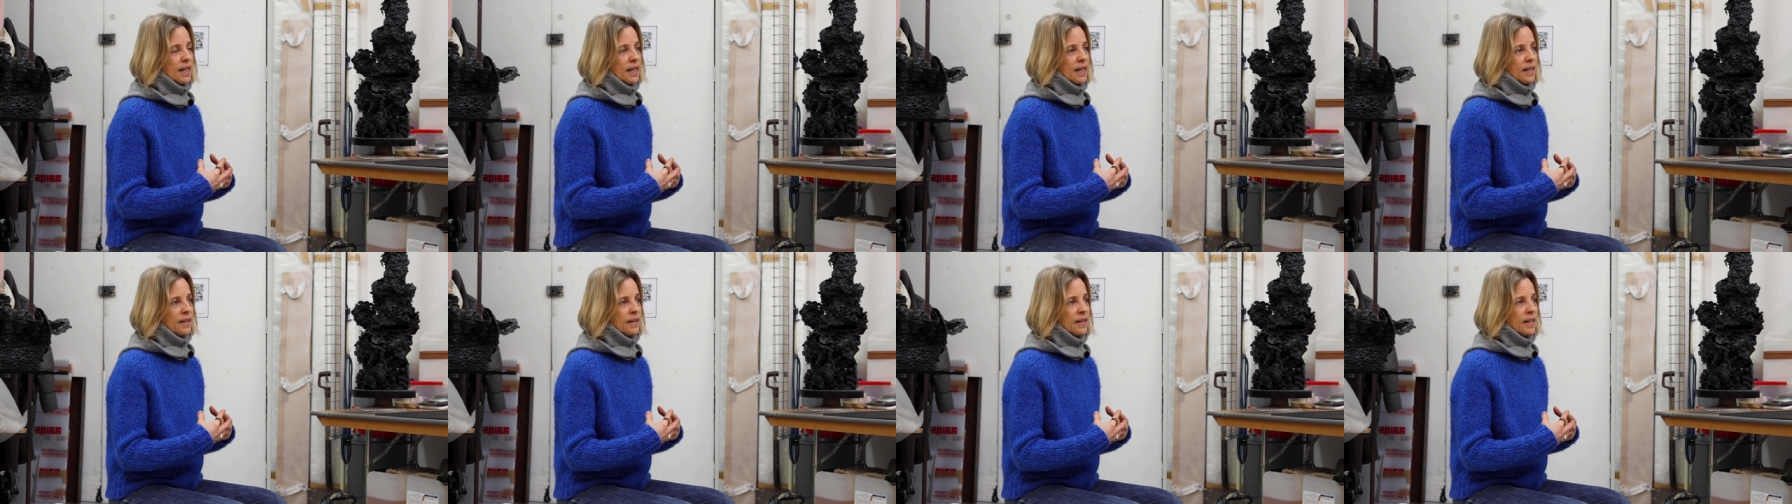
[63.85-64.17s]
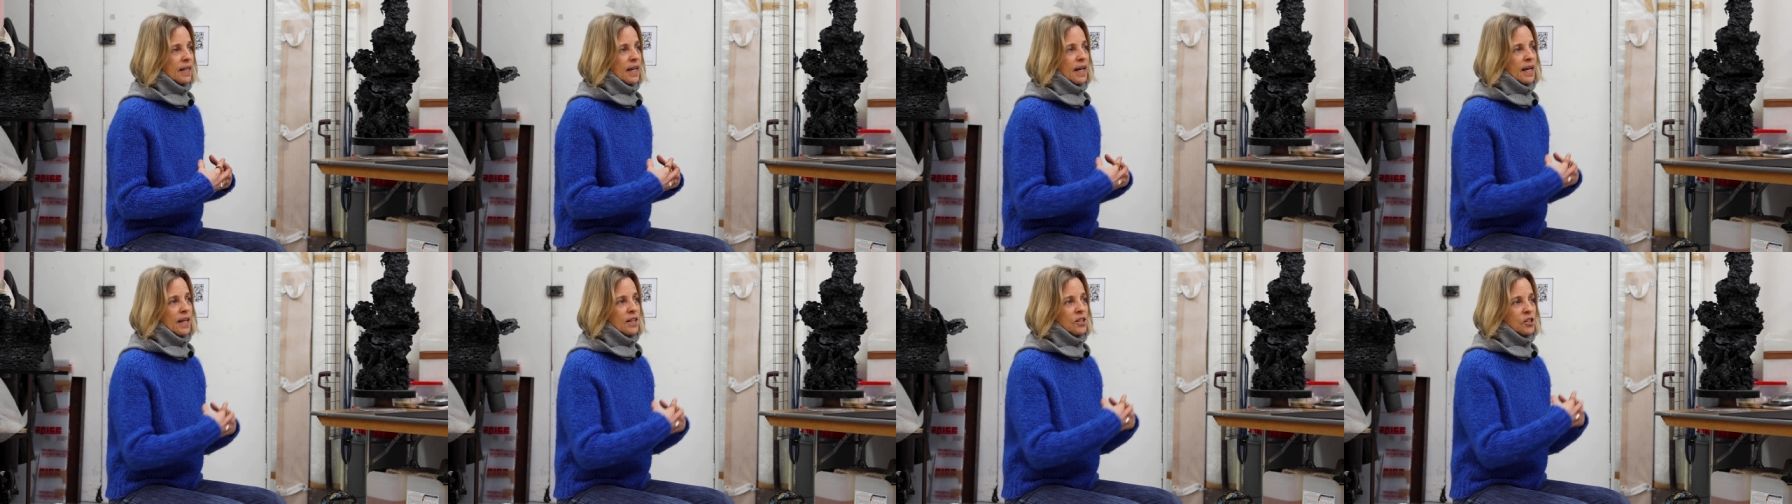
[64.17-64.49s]
in
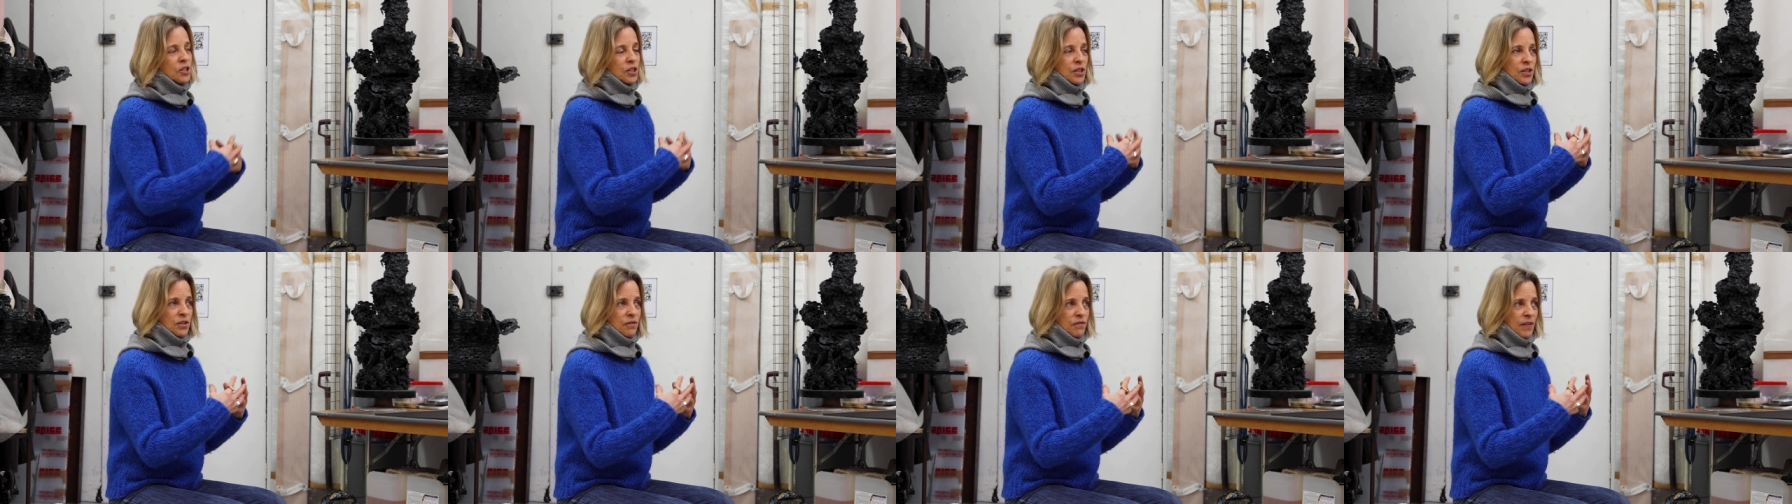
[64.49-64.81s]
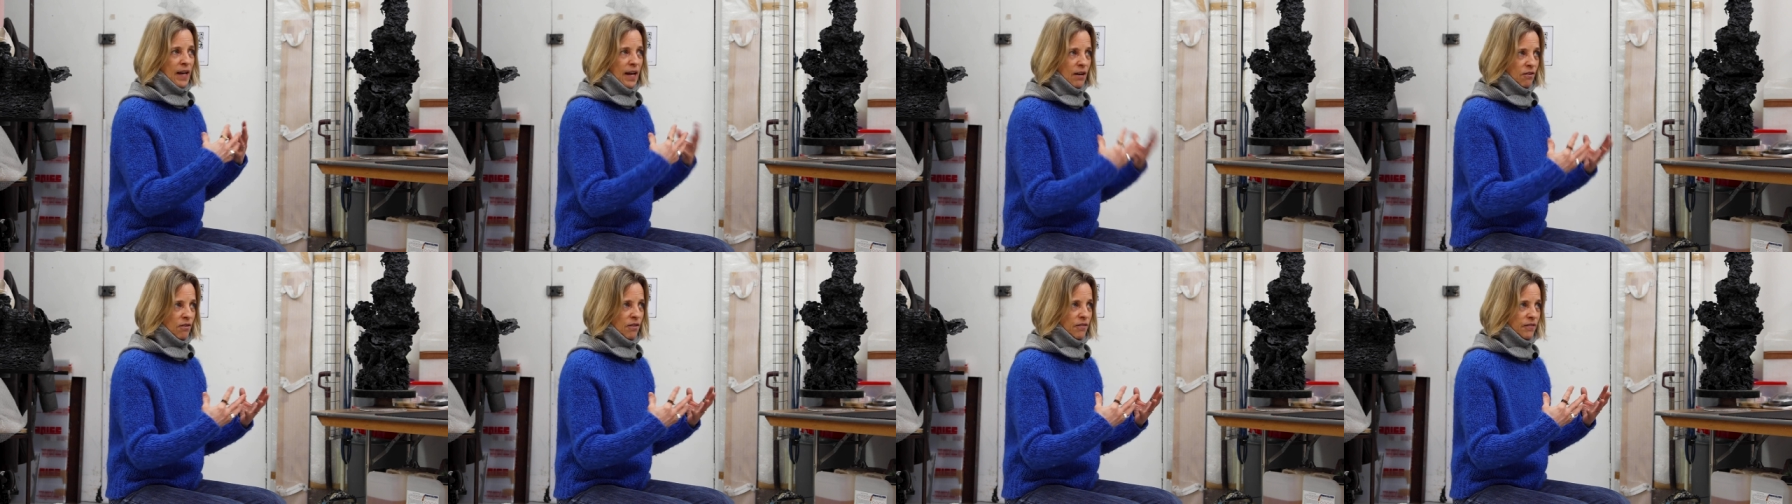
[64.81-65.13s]
the edges of
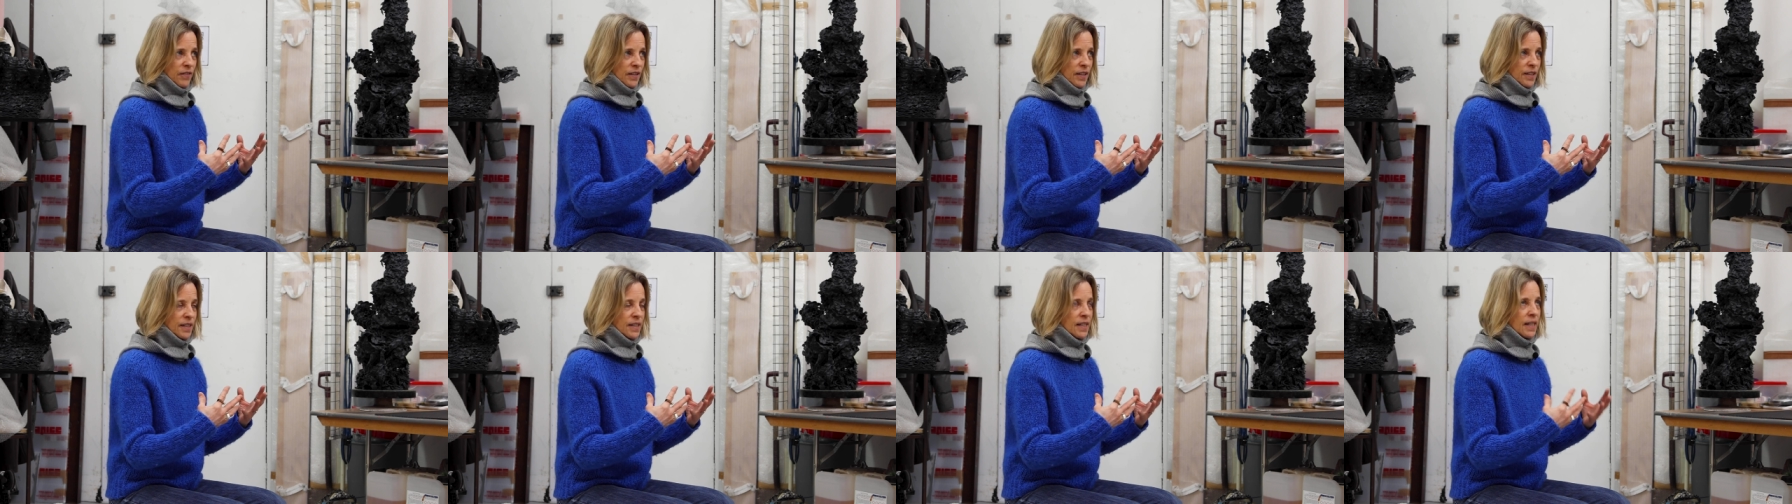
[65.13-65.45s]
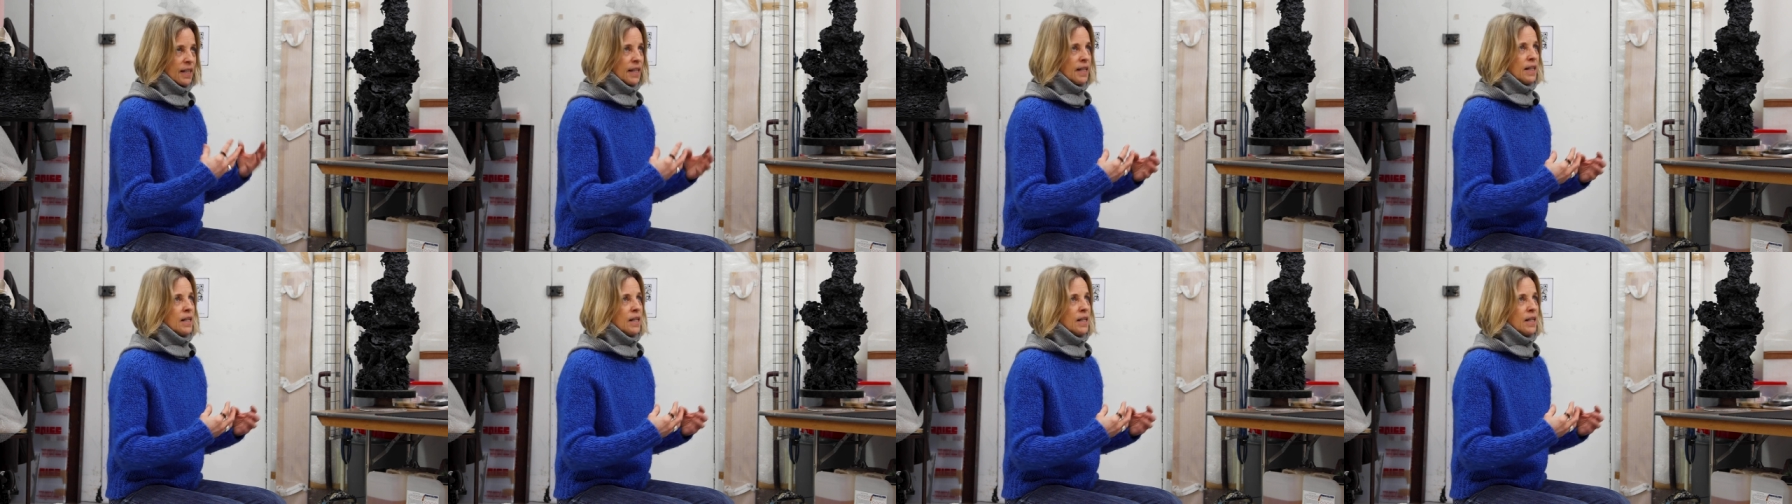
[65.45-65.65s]
Hereford,